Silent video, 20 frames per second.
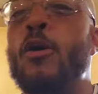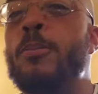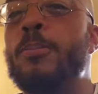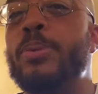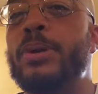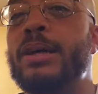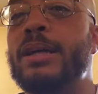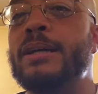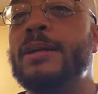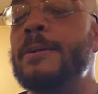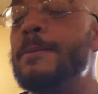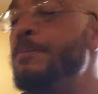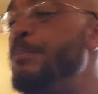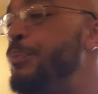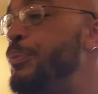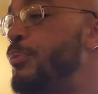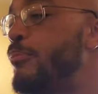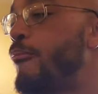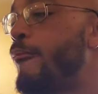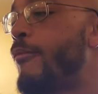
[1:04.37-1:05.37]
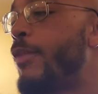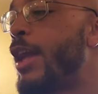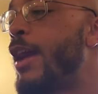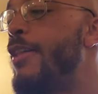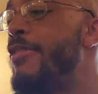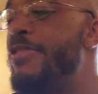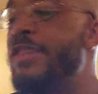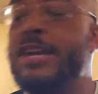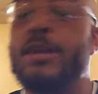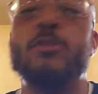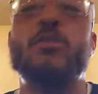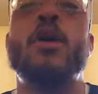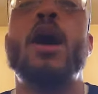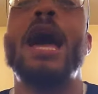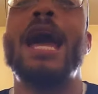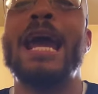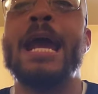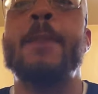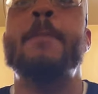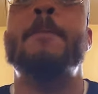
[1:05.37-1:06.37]
open the
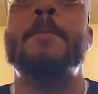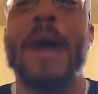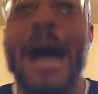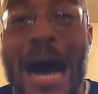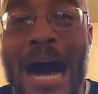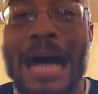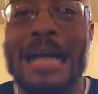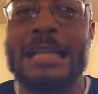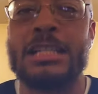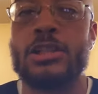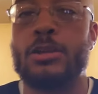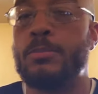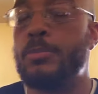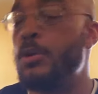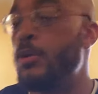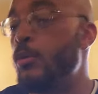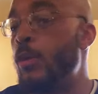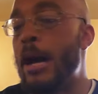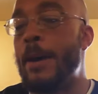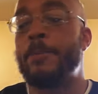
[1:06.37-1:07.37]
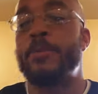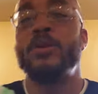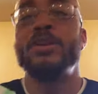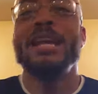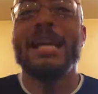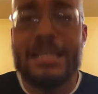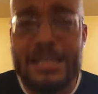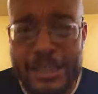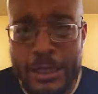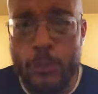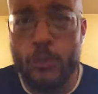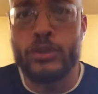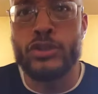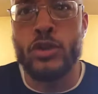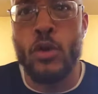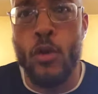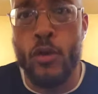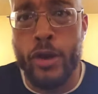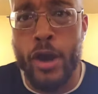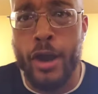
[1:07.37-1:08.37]
impossible Whopper. Let's see what's
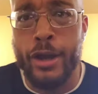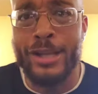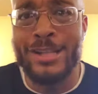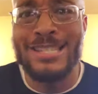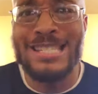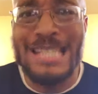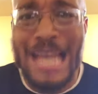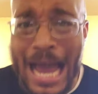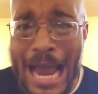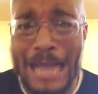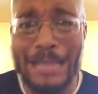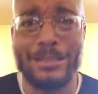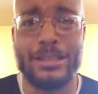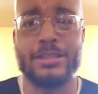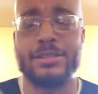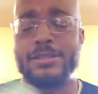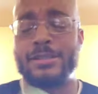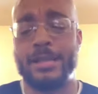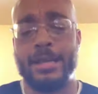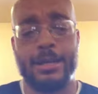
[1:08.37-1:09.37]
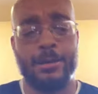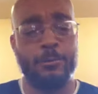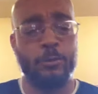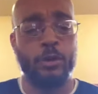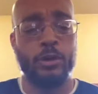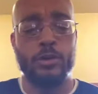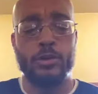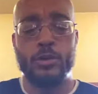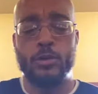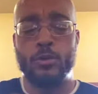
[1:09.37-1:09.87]
going on inside this thing real